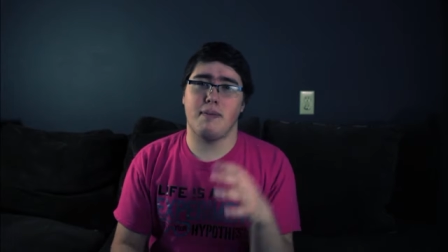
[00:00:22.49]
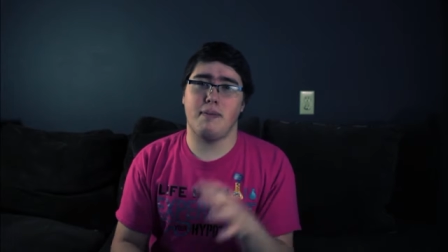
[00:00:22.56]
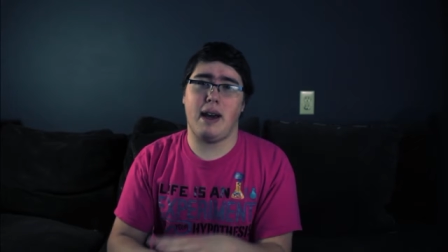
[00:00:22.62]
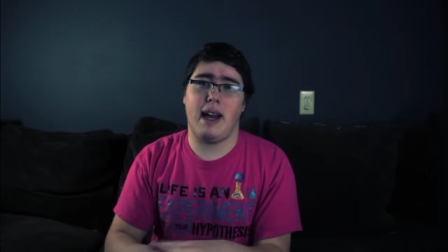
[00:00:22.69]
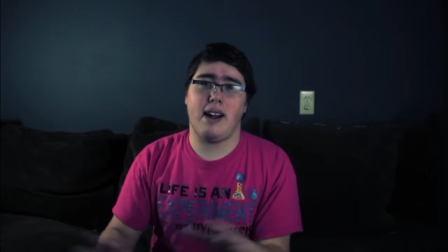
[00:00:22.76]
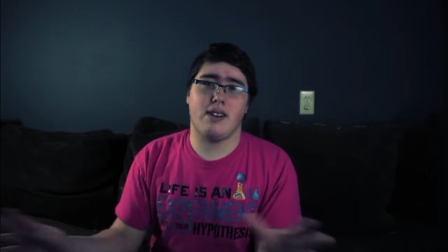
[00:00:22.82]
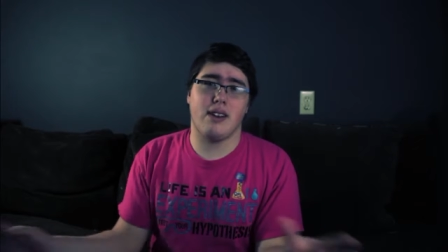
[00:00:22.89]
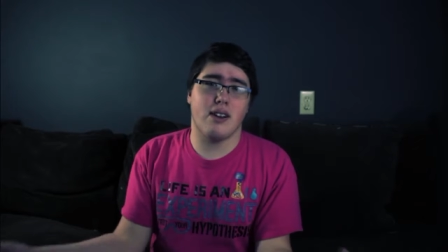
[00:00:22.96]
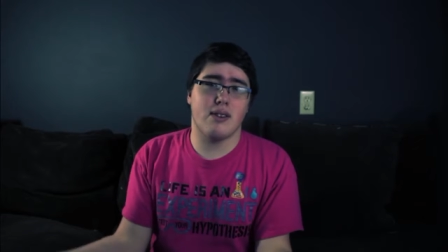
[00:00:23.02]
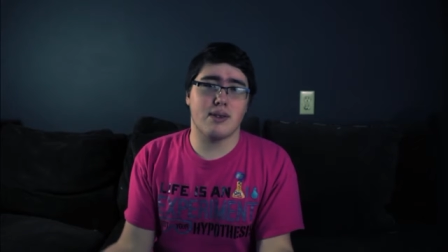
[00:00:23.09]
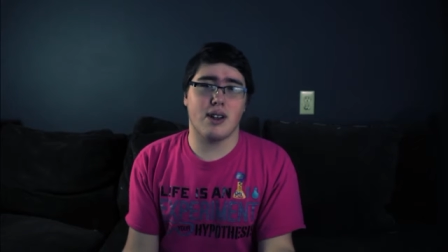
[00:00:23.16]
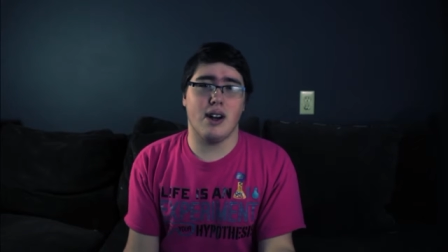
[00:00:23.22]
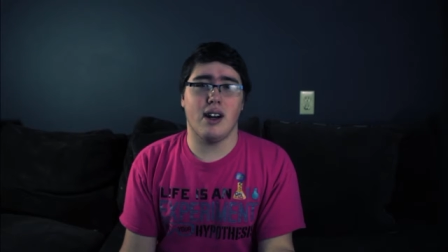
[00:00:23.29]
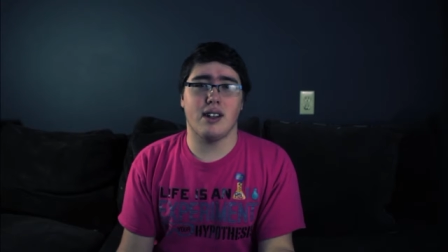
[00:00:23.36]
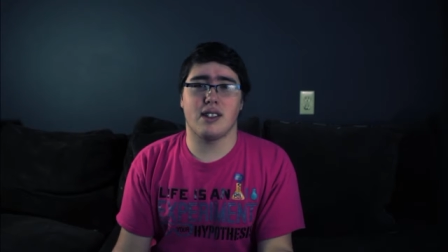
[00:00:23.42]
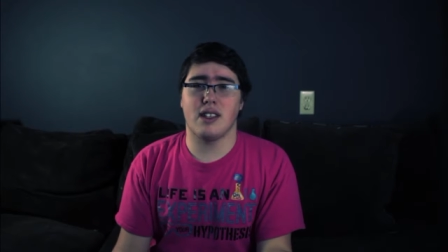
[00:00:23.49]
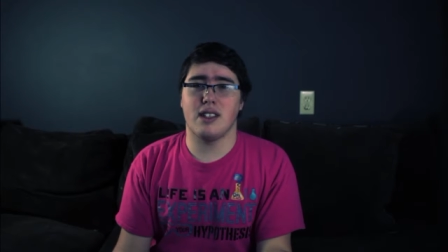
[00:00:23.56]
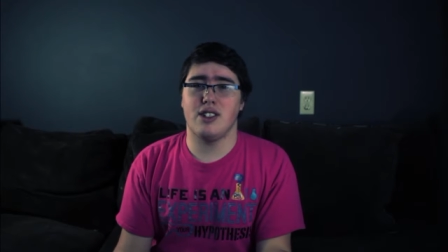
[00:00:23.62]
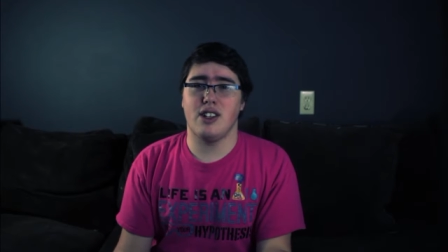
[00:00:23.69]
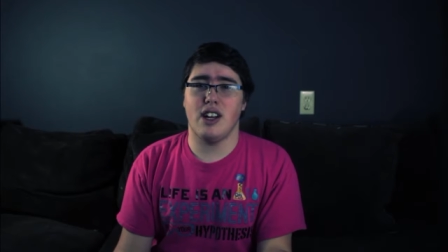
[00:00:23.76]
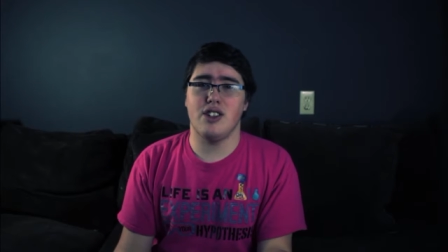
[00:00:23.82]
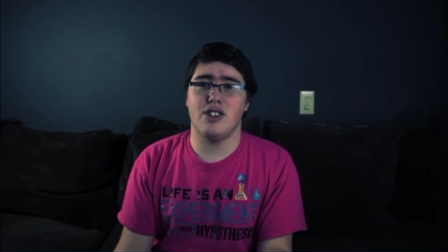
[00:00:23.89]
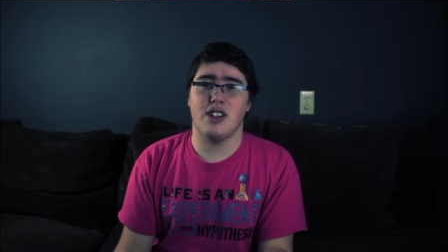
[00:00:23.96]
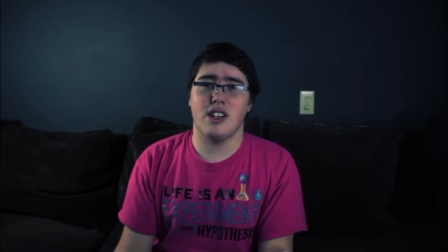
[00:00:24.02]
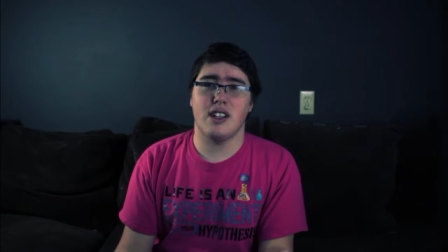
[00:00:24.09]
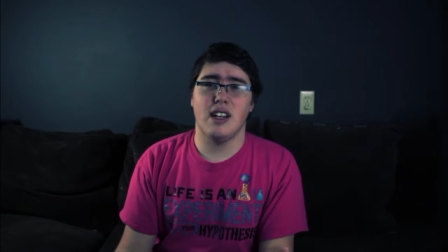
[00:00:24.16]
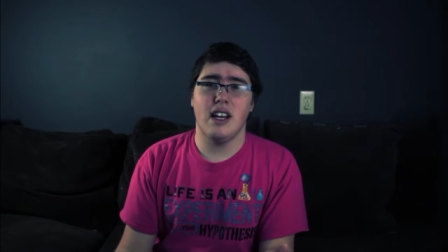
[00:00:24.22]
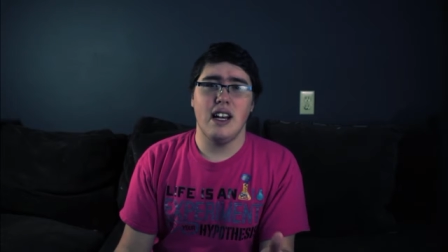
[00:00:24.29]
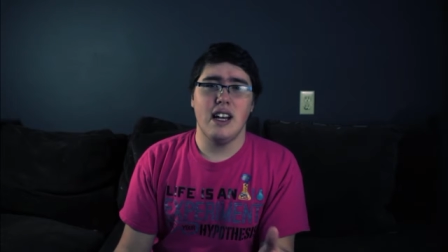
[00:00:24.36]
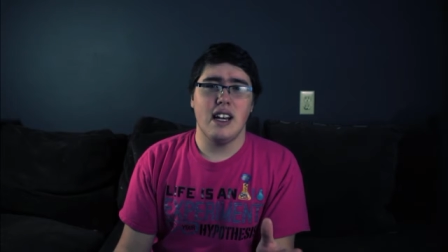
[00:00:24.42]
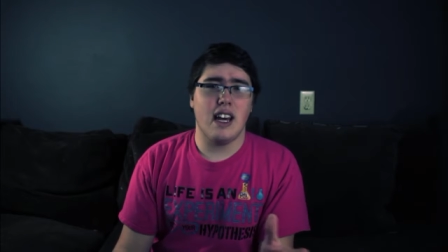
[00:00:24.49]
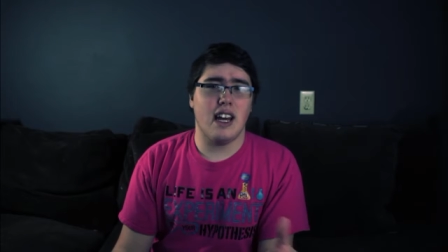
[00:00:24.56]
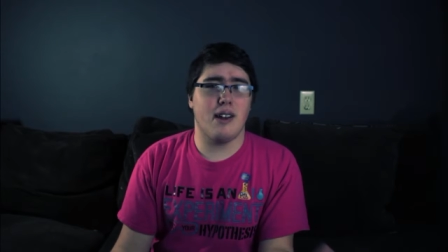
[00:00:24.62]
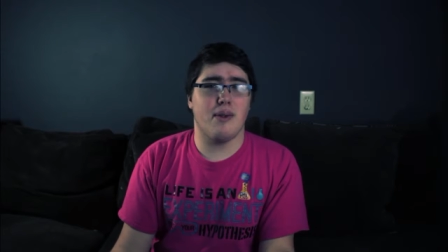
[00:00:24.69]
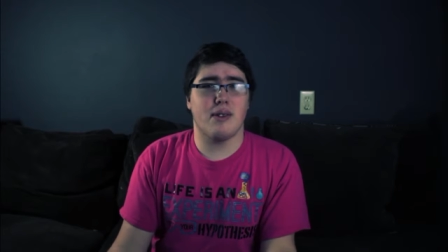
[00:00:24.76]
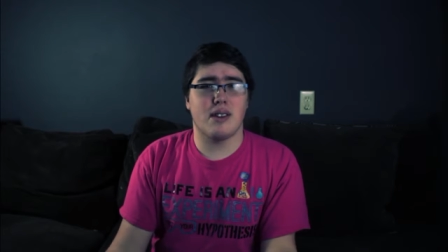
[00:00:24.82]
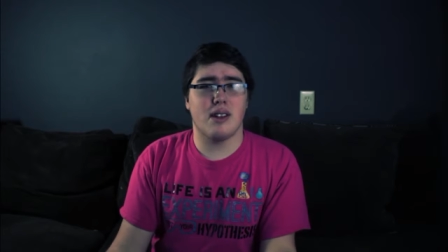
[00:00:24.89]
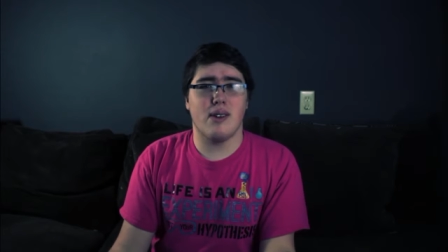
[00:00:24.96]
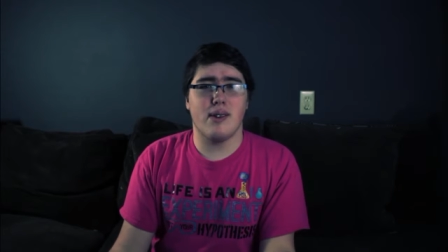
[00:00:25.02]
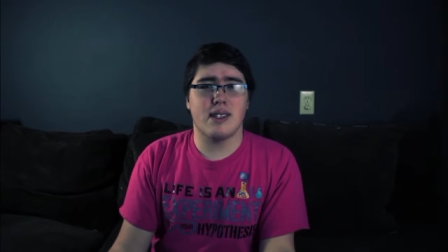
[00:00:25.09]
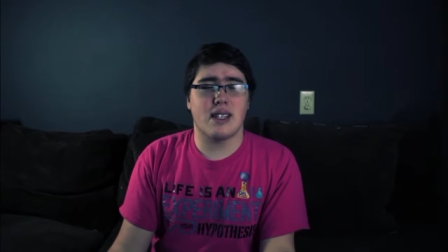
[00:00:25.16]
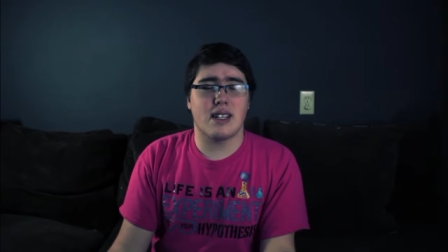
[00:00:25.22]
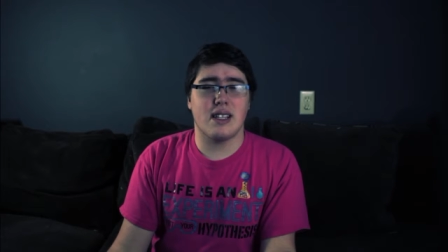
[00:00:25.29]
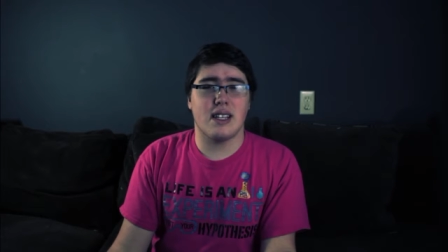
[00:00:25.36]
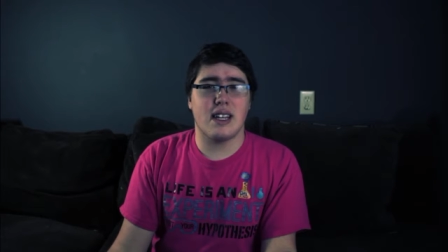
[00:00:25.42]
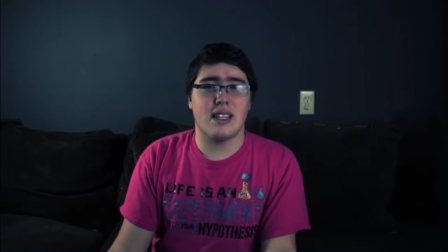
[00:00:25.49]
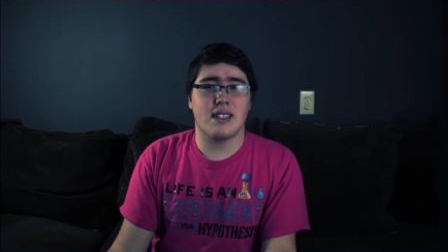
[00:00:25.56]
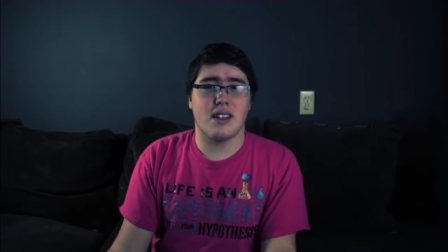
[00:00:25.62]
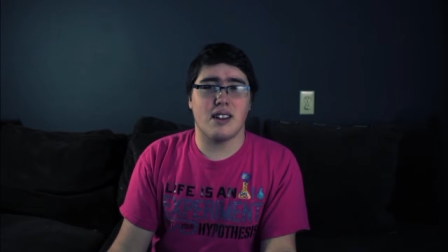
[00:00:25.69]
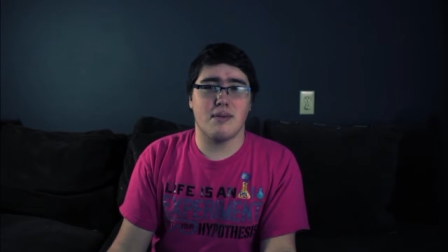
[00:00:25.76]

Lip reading: the background was constantly changing and it wasn't always the cleanest.